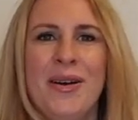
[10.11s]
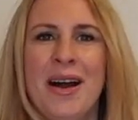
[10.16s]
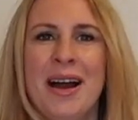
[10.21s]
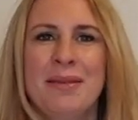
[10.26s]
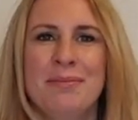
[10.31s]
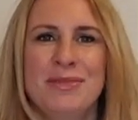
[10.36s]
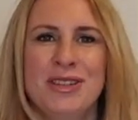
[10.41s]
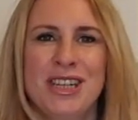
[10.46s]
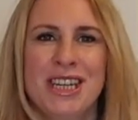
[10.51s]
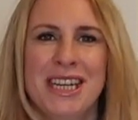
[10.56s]

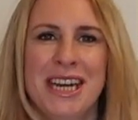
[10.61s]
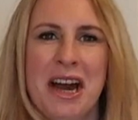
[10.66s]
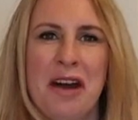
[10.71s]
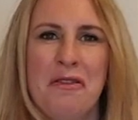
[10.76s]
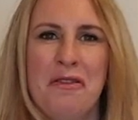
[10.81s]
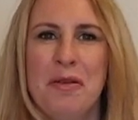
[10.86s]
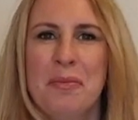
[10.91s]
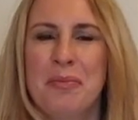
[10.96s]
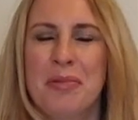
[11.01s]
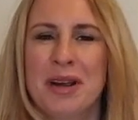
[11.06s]
I'm Chanelle
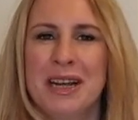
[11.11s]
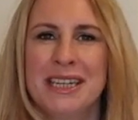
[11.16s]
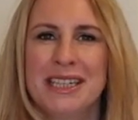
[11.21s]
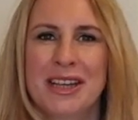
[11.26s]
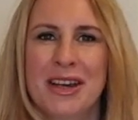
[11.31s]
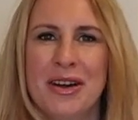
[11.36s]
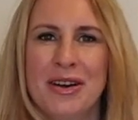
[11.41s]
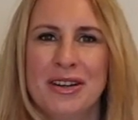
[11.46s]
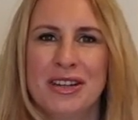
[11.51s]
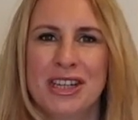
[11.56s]
from Breeze
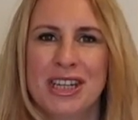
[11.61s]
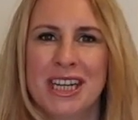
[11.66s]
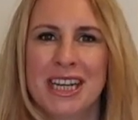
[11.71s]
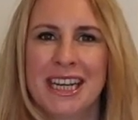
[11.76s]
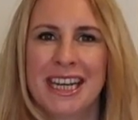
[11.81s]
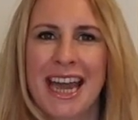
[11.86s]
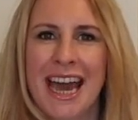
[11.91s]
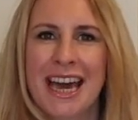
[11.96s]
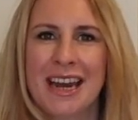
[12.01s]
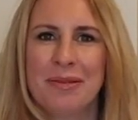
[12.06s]
Coaching
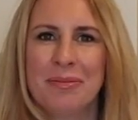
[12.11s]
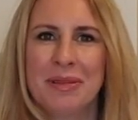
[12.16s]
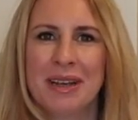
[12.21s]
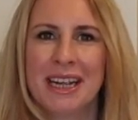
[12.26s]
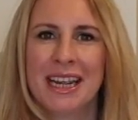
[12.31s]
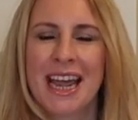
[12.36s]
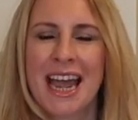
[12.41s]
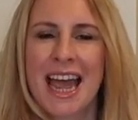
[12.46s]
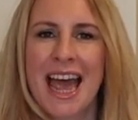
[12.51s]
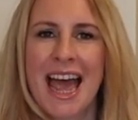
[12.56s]

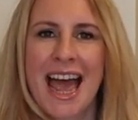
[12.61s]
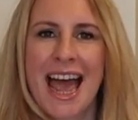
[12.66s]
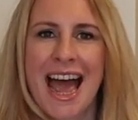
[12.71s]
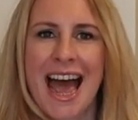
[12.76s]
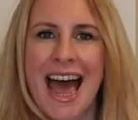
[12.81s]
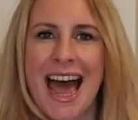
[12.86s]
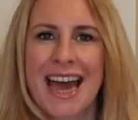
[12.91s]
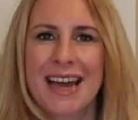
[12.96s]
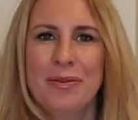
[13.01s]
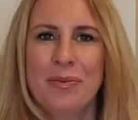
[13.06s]
Academy
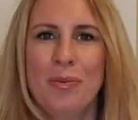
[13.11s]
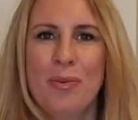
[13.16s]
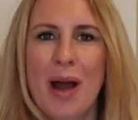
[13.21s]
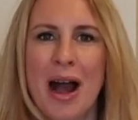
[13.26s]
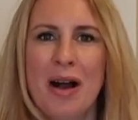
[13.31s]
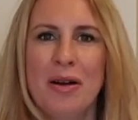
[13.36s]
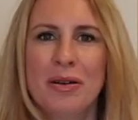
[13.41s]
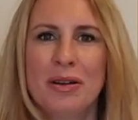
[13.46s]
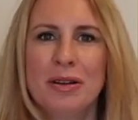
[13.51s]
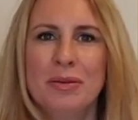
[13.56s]
and
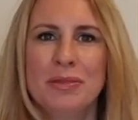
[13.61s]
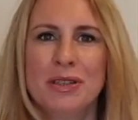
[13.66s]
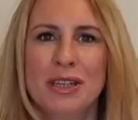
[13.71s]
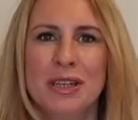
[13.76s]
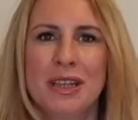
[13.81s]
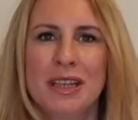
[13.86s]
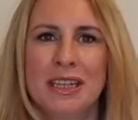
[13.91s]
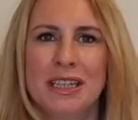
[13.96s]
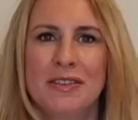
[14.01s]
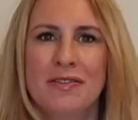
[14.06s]
welcome
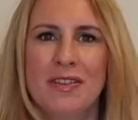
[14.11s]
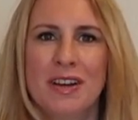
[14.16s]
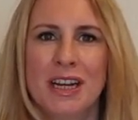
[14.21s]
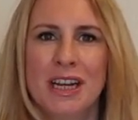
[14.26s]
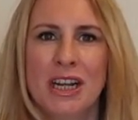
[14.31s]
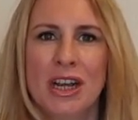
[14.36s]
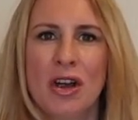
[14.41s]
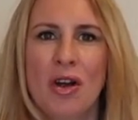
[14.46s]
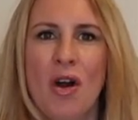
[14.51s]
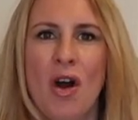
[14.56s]
to this
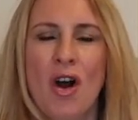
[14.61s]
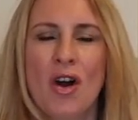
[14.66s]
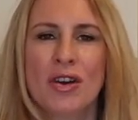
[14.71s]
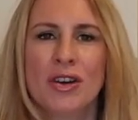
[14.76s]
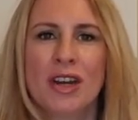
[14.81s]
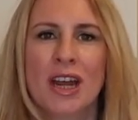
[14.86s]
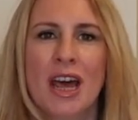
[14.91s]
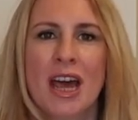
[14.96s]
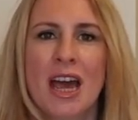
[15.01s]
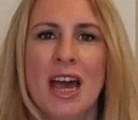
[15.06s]
video
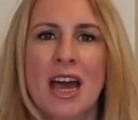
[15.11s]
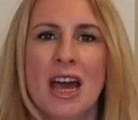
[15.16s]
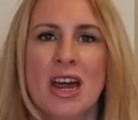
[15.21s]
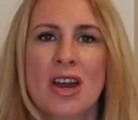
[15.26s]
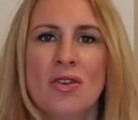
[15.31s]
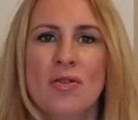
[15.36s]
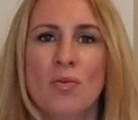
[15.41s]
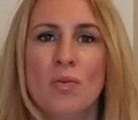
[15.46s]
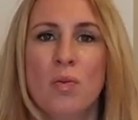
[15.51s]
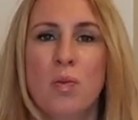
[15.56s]
on
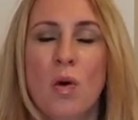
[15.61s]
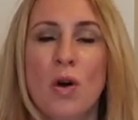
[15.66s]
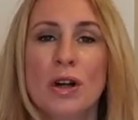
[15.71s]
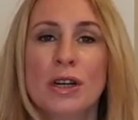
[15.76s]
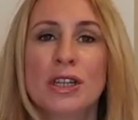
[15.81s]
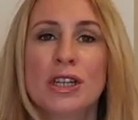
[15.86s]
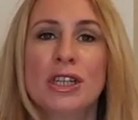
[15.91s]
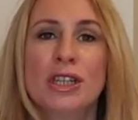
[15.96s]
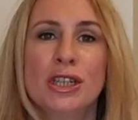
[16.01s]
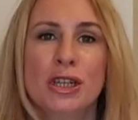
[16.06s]

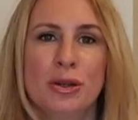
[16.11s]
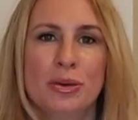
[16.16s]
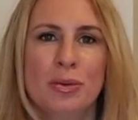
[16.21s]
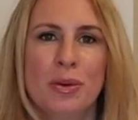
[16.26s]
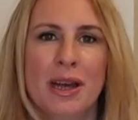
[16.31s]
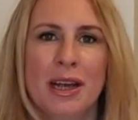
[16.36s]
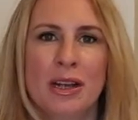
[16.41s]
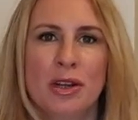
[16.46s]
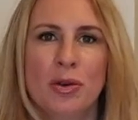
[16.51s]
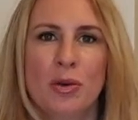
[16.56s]
what to
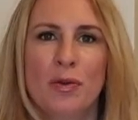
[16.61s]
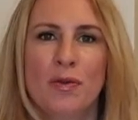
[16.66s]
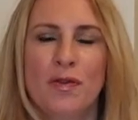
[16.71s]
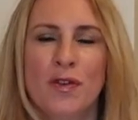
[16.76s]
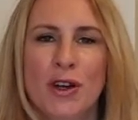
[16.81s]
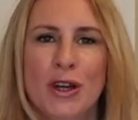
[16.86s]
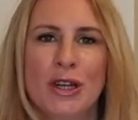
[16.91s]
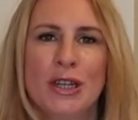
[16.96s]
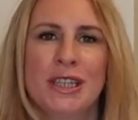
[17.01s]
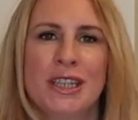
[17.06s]
do in your
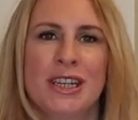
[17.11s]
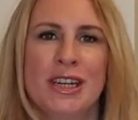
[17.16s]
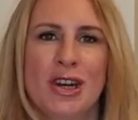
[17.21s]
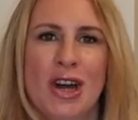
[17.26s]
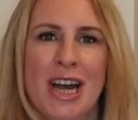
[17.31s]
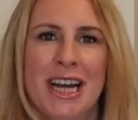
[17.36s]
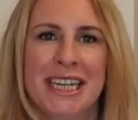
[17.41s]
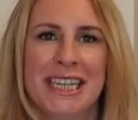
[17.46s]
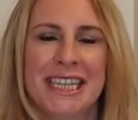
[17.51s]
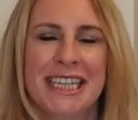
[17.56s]
first
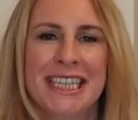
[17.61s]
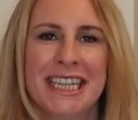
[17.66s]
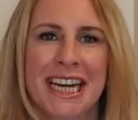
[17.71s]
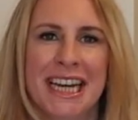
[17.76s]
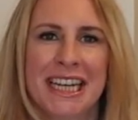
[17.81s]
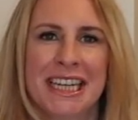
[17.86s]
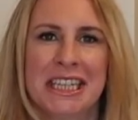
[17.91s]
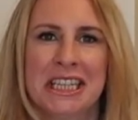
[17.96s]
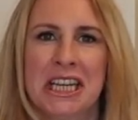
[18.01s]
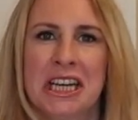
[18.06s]
90
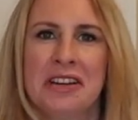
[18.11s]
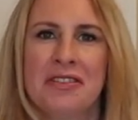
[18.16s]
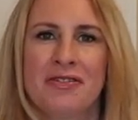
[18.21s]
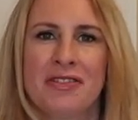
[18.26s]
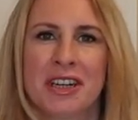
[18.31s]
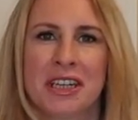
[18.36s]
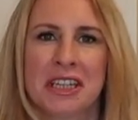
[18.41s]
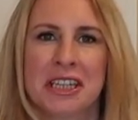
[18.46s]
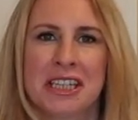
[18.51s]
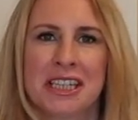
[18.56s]
days in
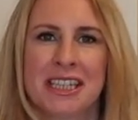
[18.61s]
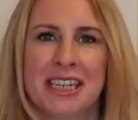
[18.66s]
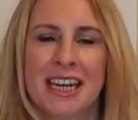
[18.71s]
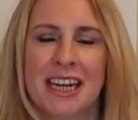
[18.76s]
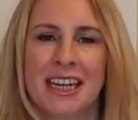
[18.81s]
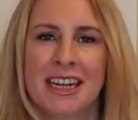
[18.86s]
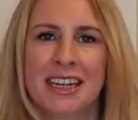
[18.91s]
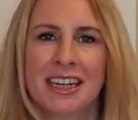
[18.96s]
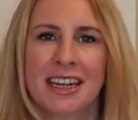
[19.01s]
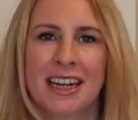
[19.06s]
real
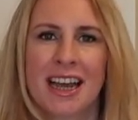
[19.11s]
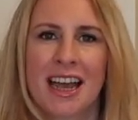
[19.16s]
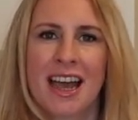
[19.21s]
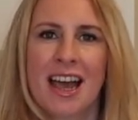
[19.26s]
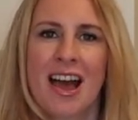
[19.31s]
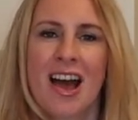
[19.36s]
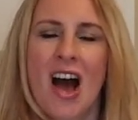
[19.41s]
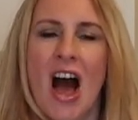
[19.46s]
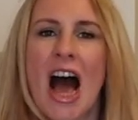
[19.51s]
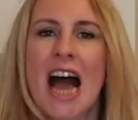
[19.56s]
estate.
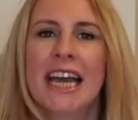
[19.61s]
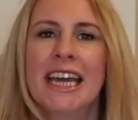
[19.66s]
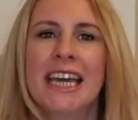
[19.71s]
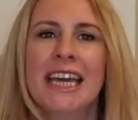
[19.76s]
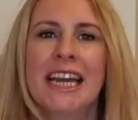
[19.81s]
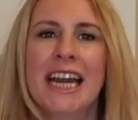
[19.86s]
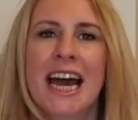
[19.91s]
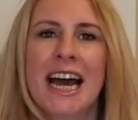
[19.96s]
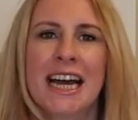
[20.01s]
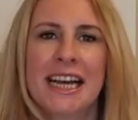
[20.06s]
I
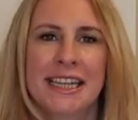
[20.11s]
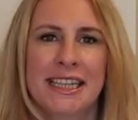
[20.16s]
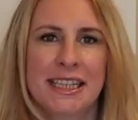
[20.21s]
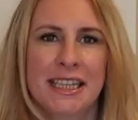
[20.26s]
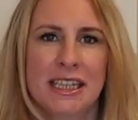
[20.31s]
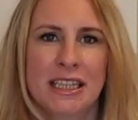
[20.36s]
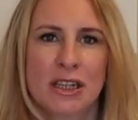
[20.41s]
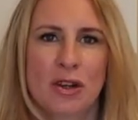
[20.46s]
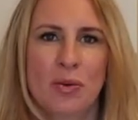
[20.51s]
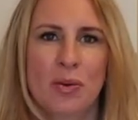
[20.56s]
get asked
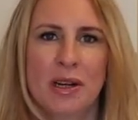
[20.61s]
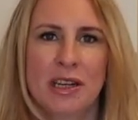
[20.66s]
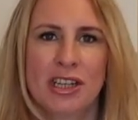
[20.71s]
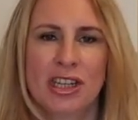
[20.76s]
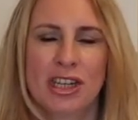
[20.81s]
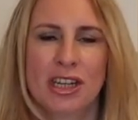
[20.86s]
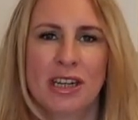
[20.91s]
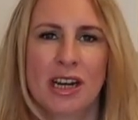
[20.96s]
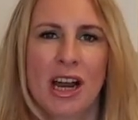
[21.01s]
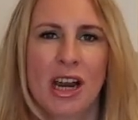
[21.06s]
this
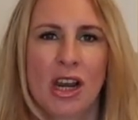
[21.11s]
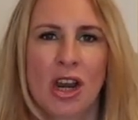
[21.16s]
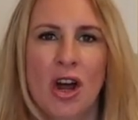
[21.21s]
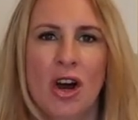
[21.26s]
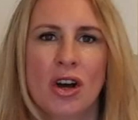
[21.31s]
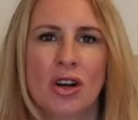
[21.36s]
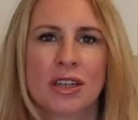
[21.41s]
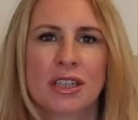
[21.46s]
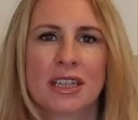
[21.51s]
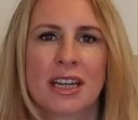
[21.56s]
question a
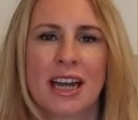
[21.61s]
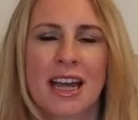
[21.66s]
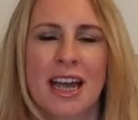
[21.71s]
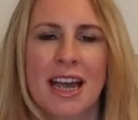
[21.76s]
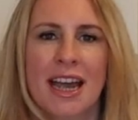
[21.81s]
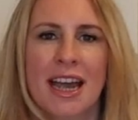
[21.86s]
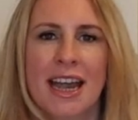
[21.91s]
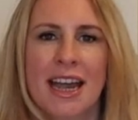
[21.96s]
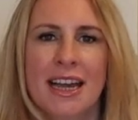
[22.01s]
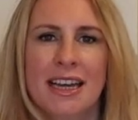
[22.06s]
lot
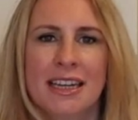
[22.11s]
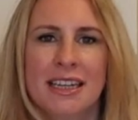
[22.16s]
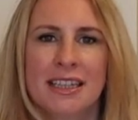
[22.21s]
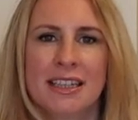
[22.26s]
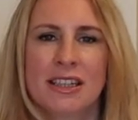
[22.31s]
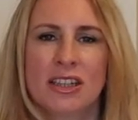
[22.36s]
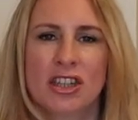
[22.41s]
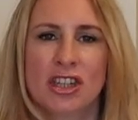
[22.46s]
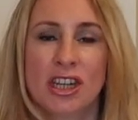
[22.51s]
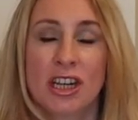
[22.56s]
and
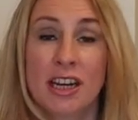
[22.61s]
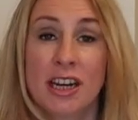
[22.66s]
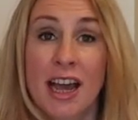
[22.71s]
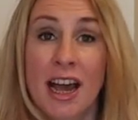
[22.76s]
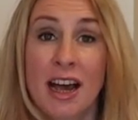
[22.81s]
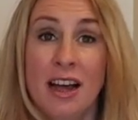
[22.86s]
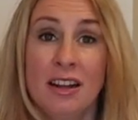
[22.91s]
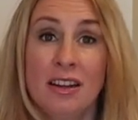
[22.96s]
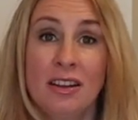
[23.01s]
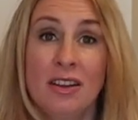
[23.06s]
it's
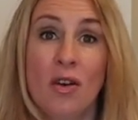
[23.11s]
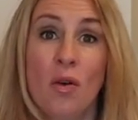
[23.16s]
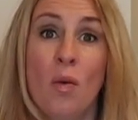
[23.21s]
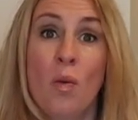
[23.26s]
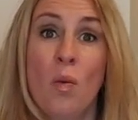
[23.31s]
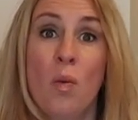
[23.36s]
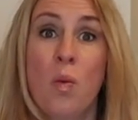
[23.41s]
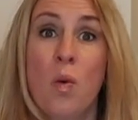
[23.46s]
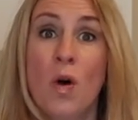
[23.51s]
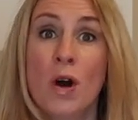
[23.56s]
Chanelle,
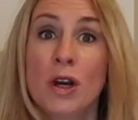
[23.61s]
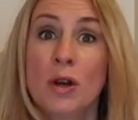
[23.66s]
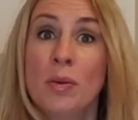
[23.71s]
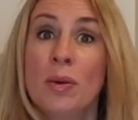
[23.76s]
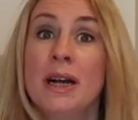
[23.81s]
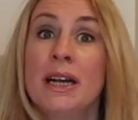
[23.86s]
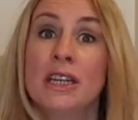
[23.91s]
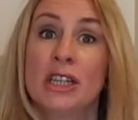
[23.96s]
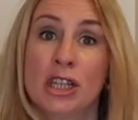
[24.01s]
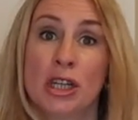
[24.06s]
what do
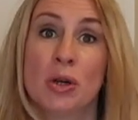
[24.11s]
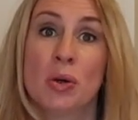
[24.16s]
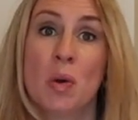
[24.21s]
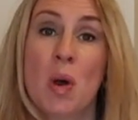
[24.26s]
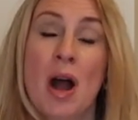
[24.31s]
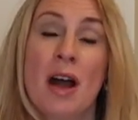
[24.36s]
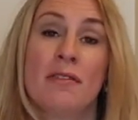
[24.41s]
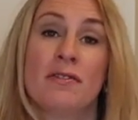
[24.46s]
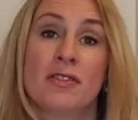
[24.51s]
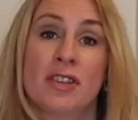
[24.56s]
I do?
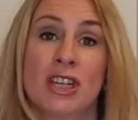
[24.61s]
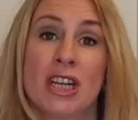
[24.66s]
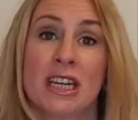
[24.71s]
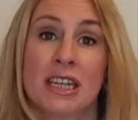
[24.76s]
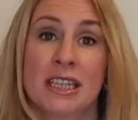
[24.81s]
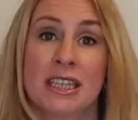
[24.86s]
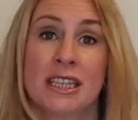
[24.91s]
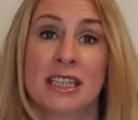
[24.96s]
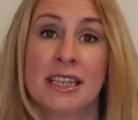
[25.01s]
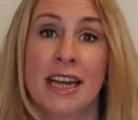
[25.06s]
I've
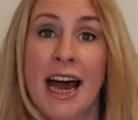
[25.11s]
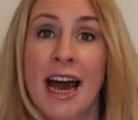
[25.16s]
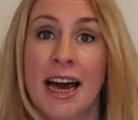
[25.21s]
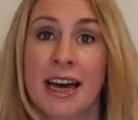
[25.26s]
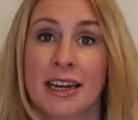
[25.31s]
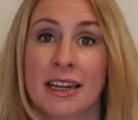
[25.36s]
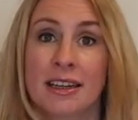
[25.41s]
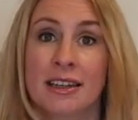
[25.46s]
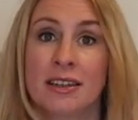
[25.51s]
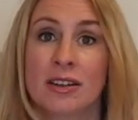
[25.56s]
just
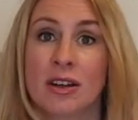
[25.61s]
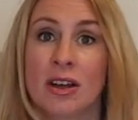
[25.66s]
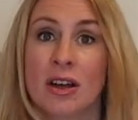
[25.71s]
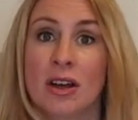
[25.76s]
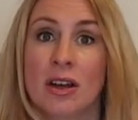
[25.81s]
started.